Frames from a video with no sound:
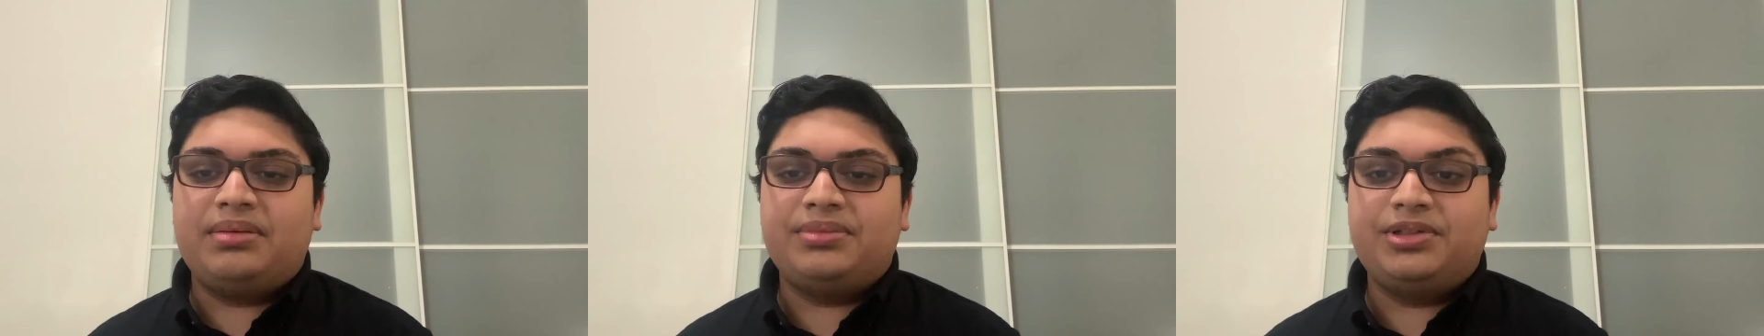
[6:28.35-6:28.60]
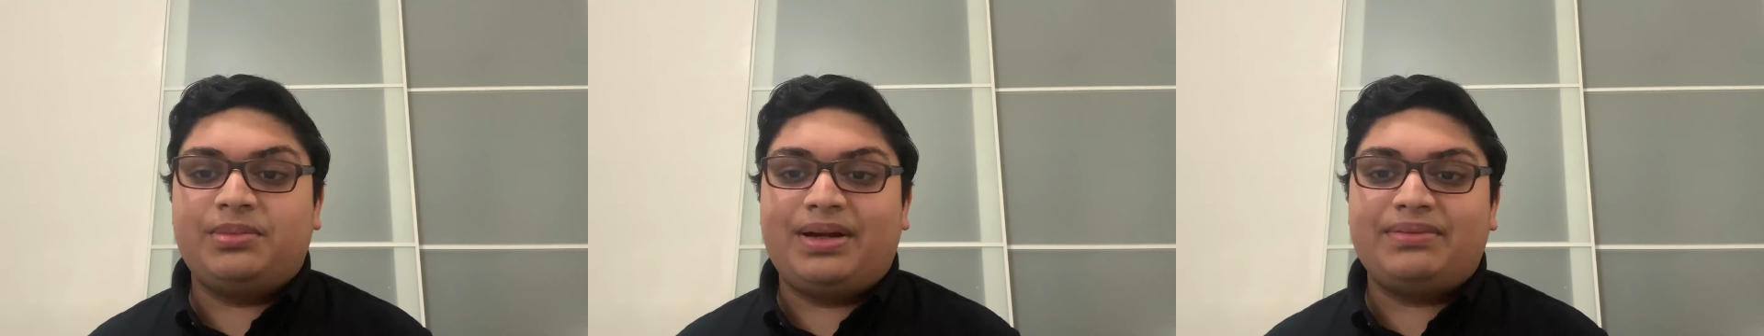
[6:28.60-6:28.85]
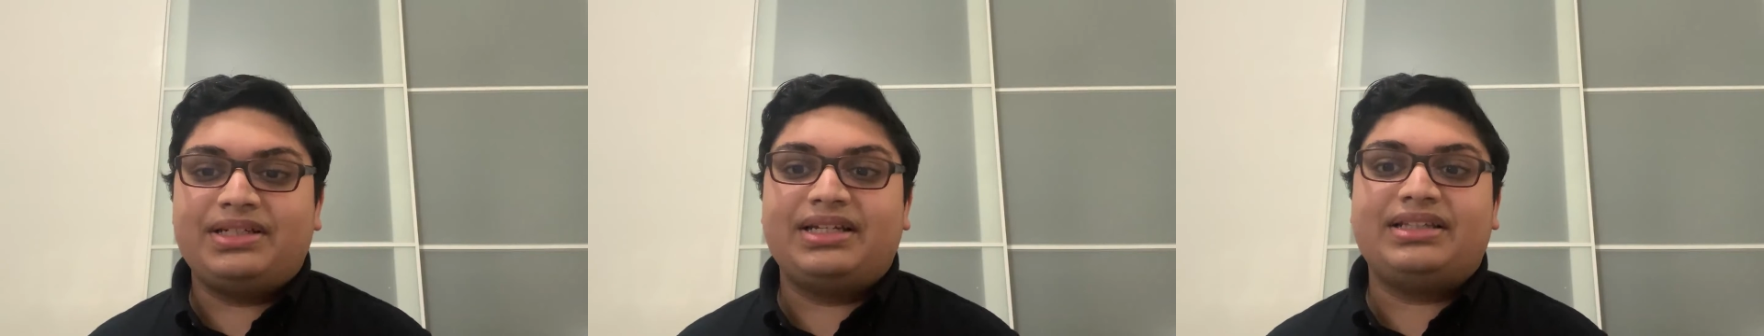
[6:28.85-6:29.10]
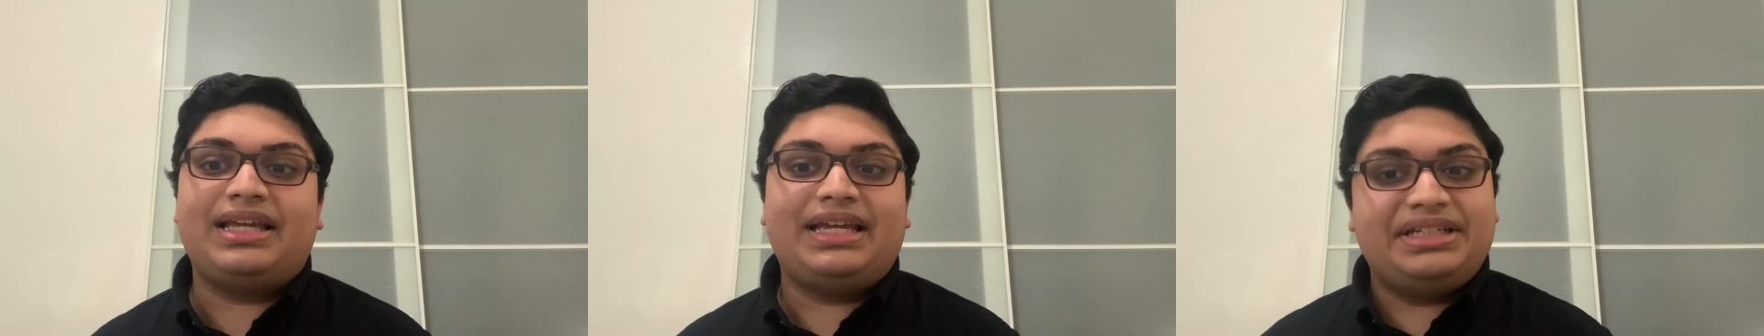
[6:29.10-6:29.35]
you might want to
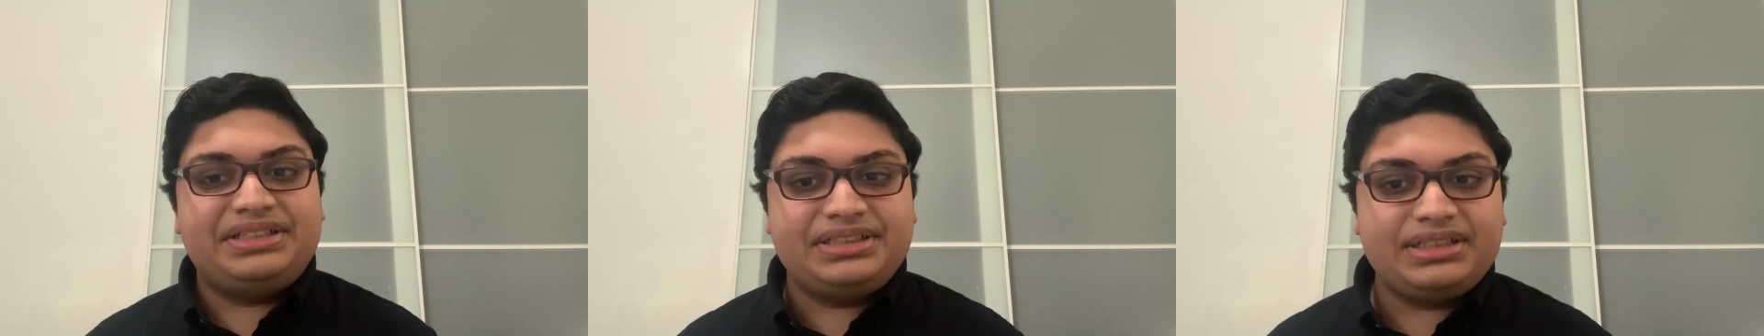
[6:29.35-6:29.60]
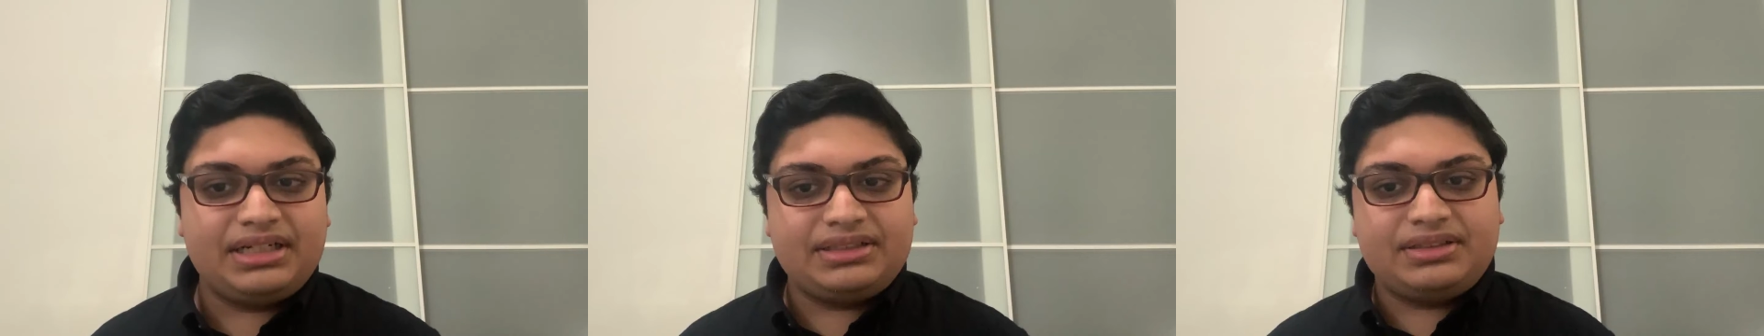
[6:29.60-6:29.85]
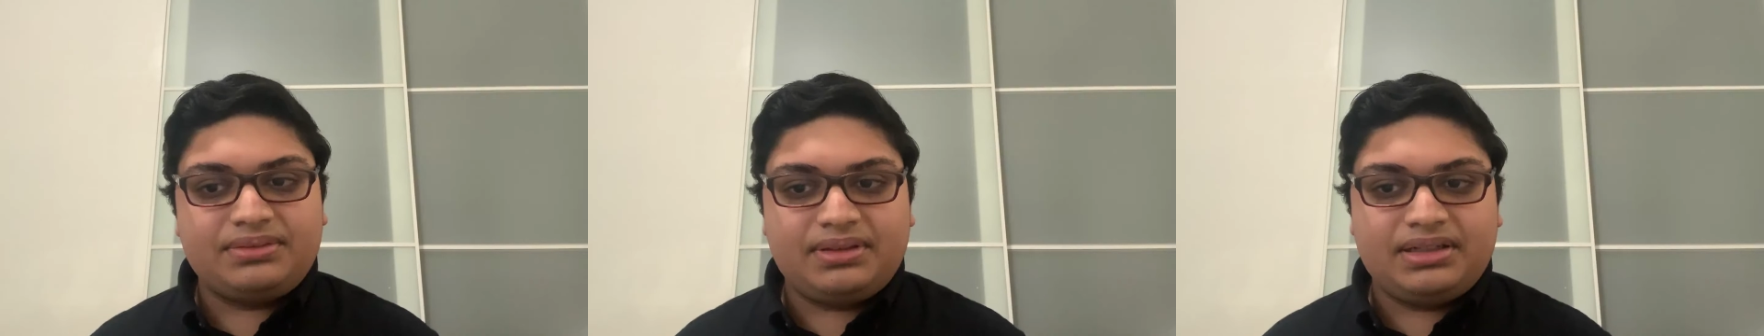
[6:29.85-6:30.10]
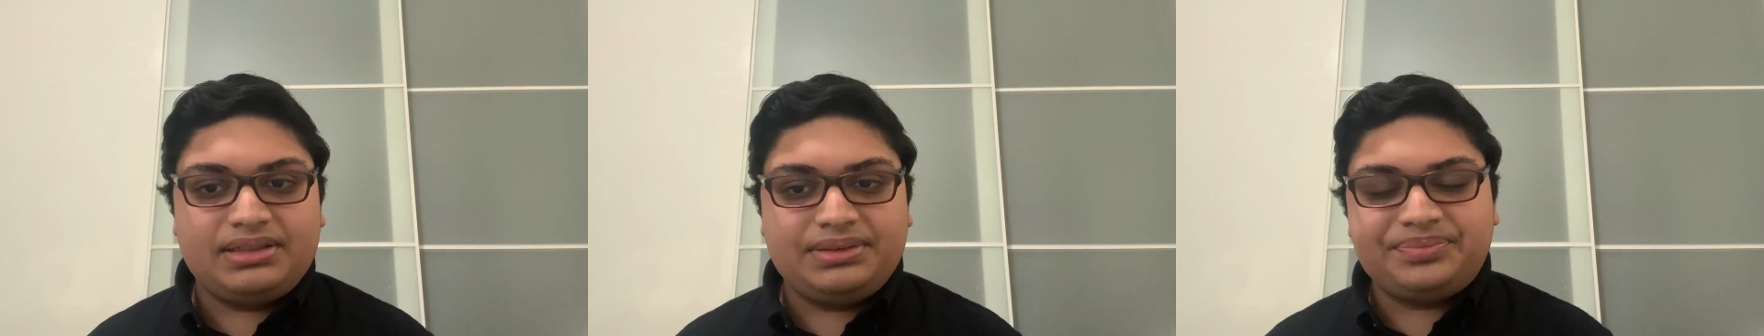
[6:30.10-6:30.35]
get the 1800
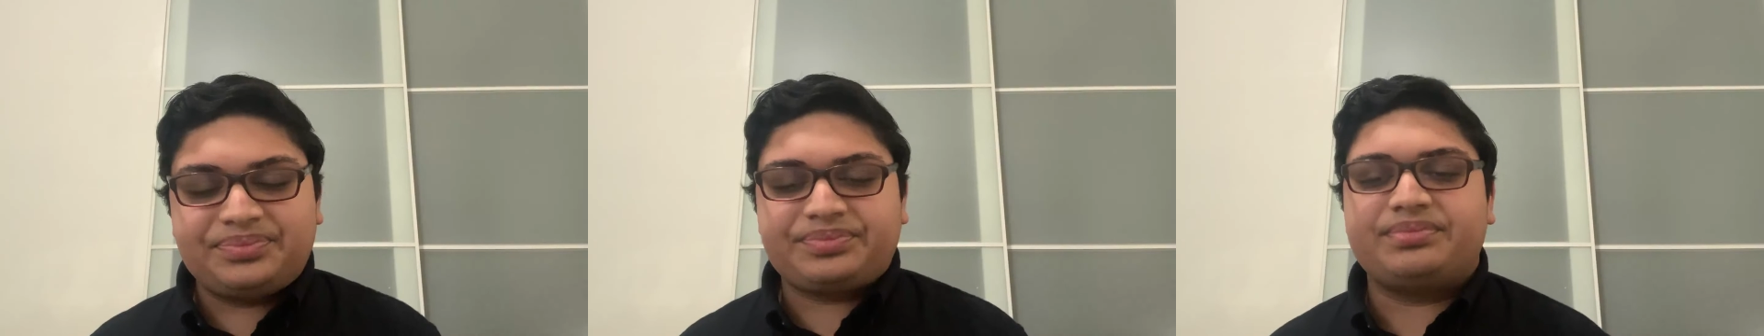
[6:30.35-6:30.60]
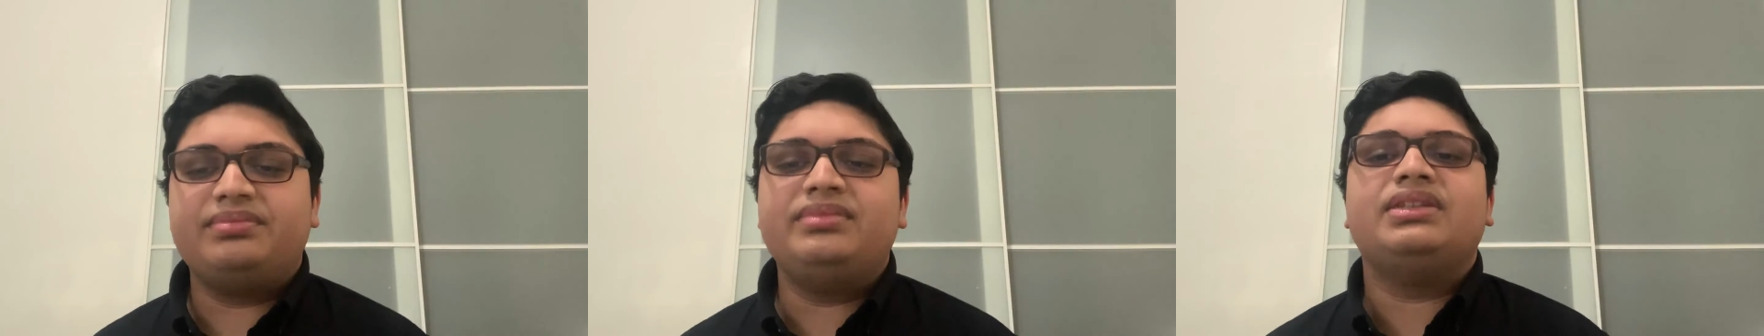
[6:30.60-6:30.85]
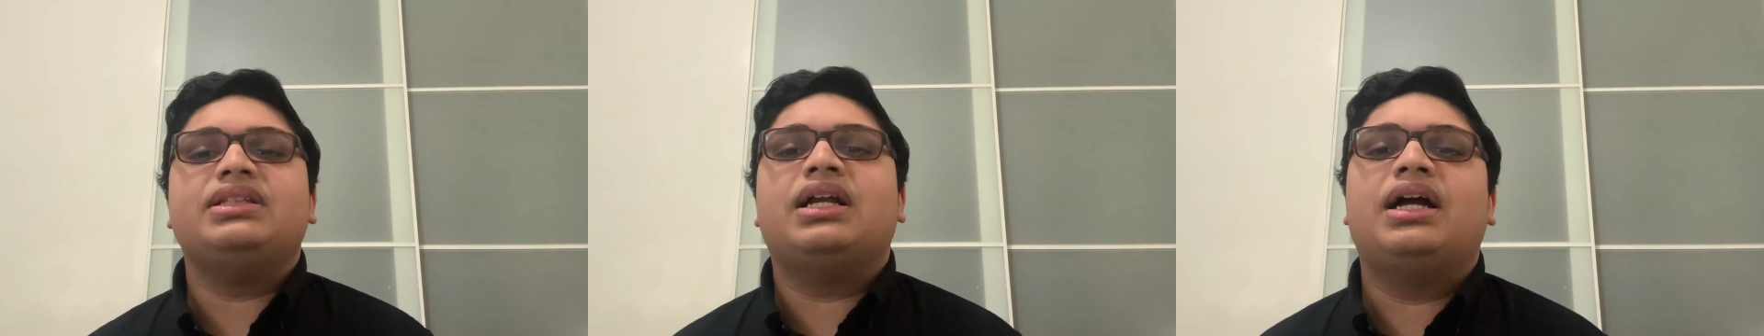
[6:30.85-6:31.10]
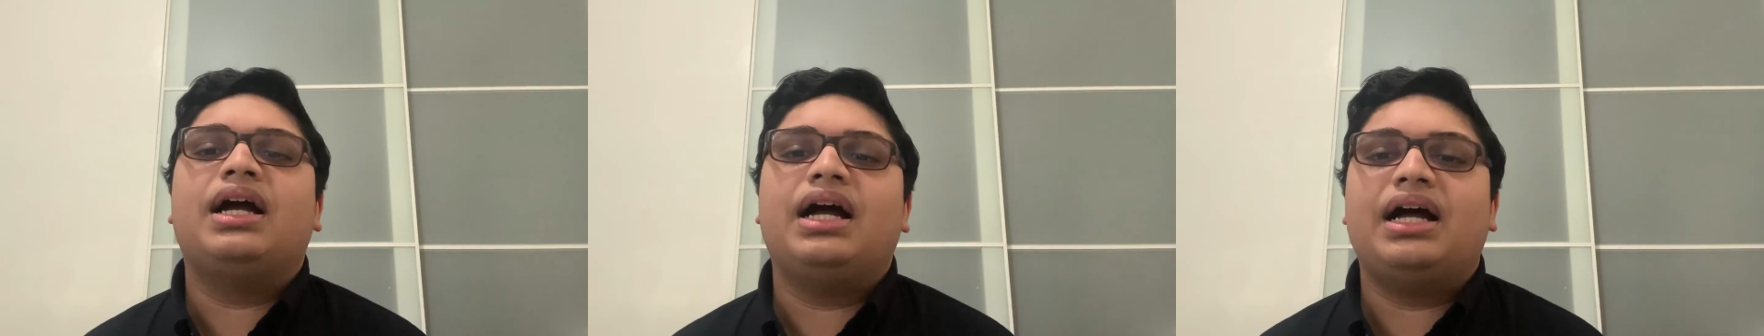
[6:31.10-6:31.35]
one
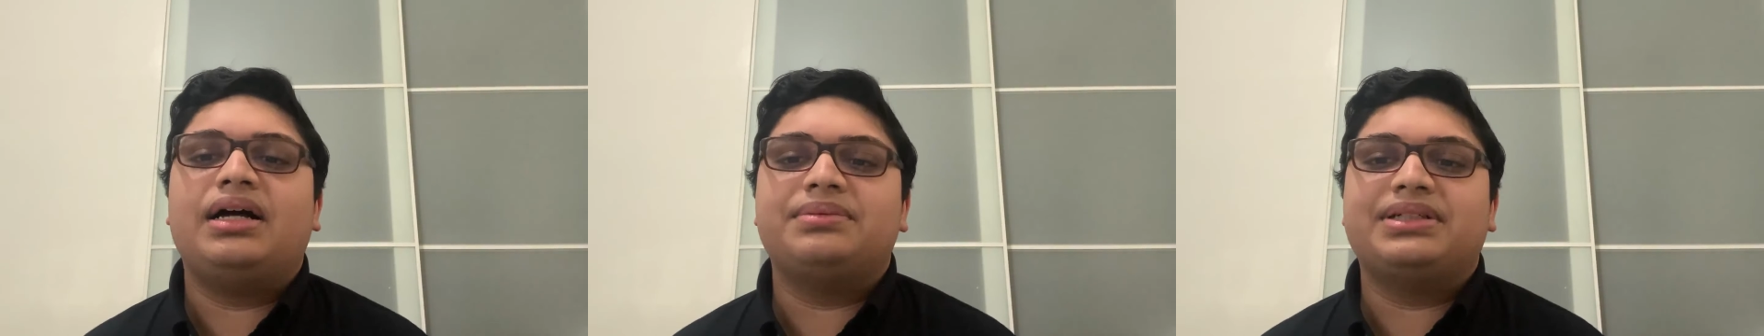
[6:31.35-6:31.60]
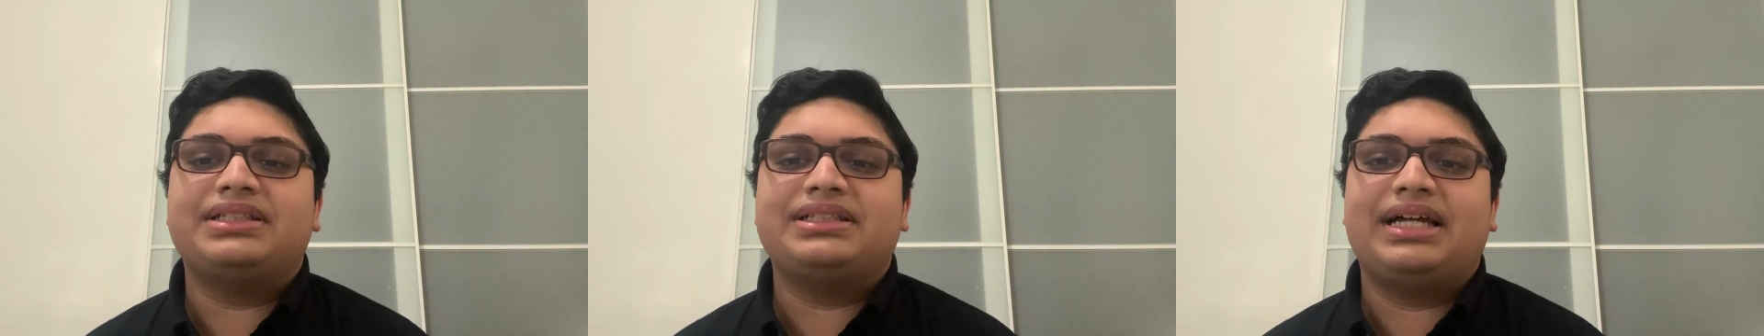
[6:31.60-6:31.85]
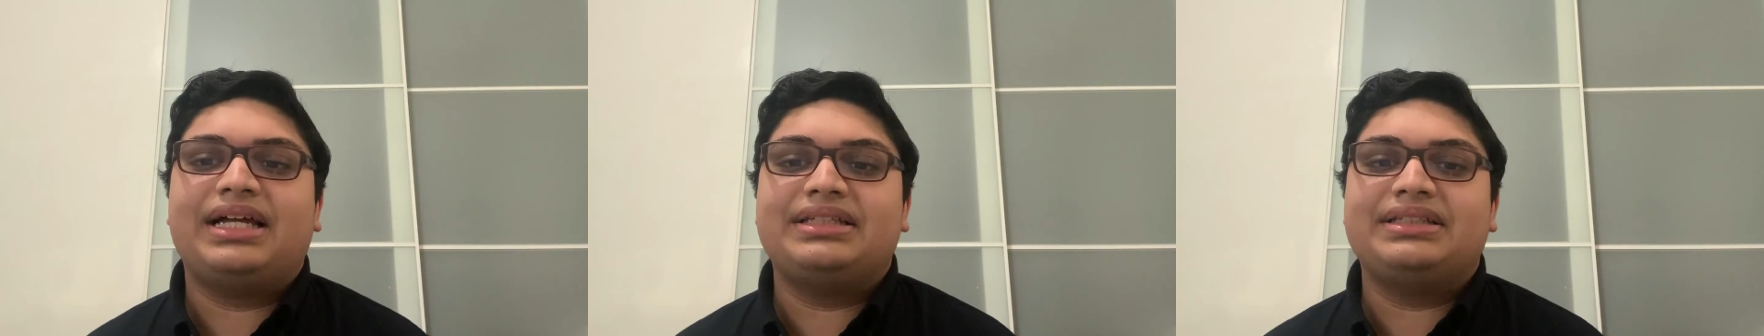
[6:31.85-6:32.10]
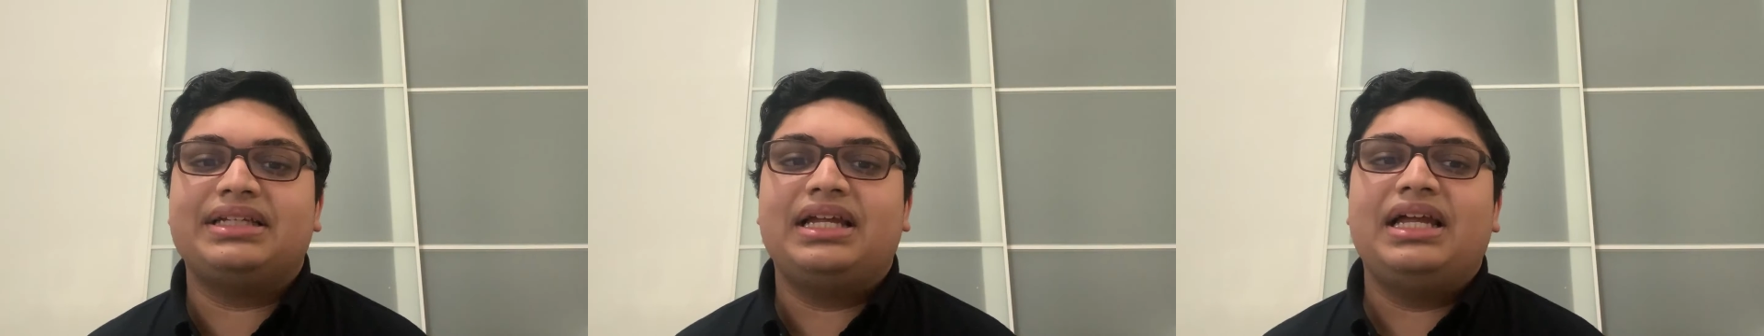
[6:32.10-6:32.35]
because it
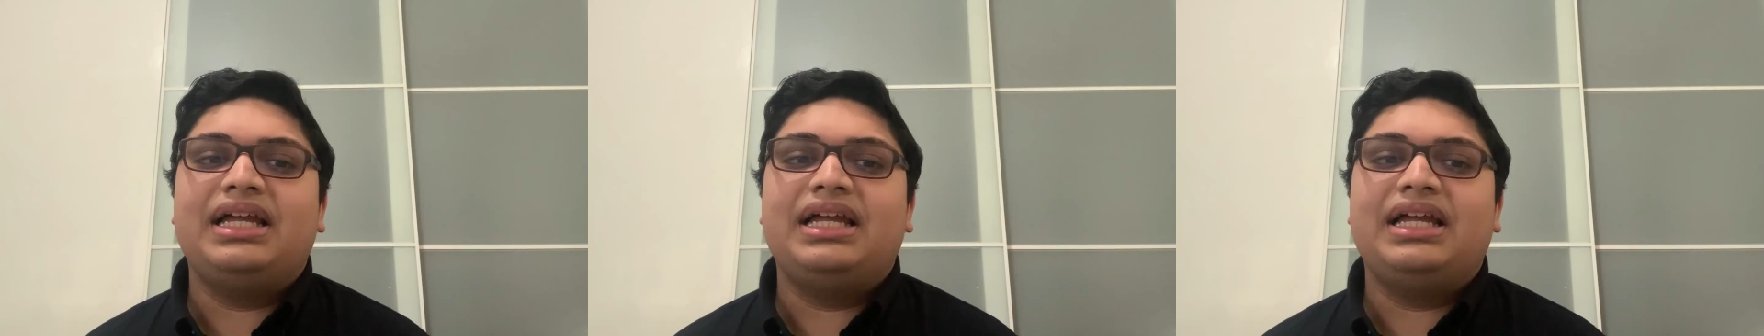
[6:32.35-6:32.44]
has,